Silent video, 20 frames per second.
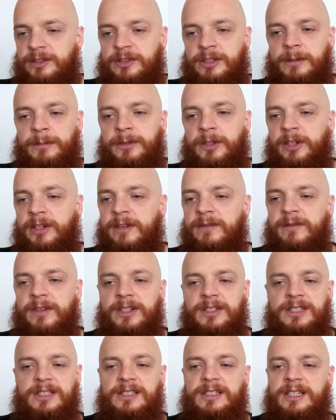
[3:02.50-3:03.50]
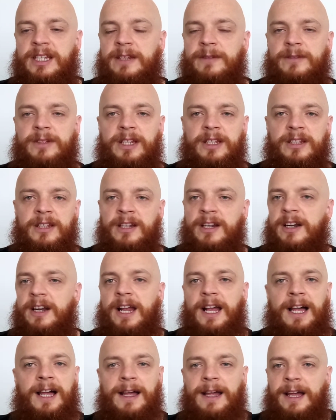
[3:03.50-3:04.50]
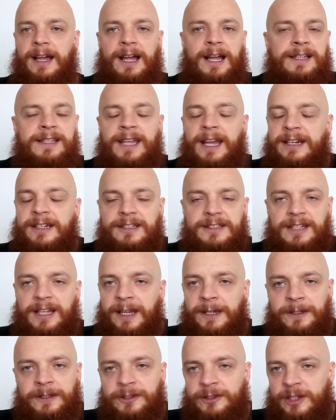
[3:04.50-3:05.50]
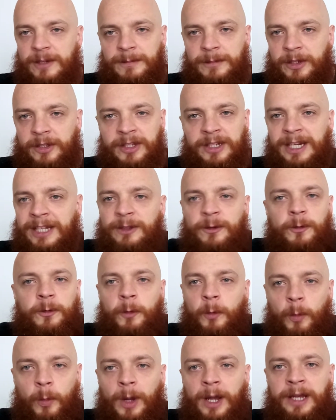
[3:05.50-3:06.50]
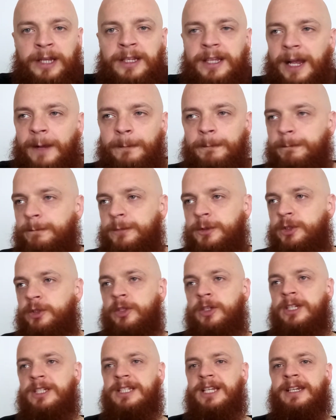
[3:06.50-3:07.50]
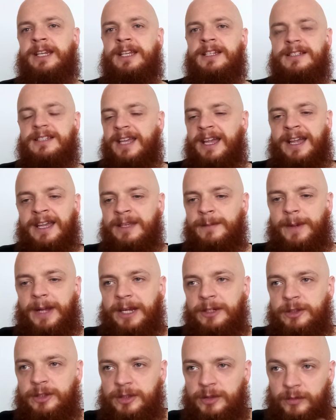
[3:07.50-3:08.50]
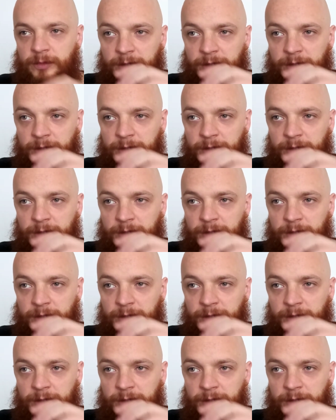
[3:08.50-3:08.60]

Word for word: Duggan versus Dave Taylor. I can't stand Jim Duggan, I don't know why, I'm sure he's a nice guy, but I just really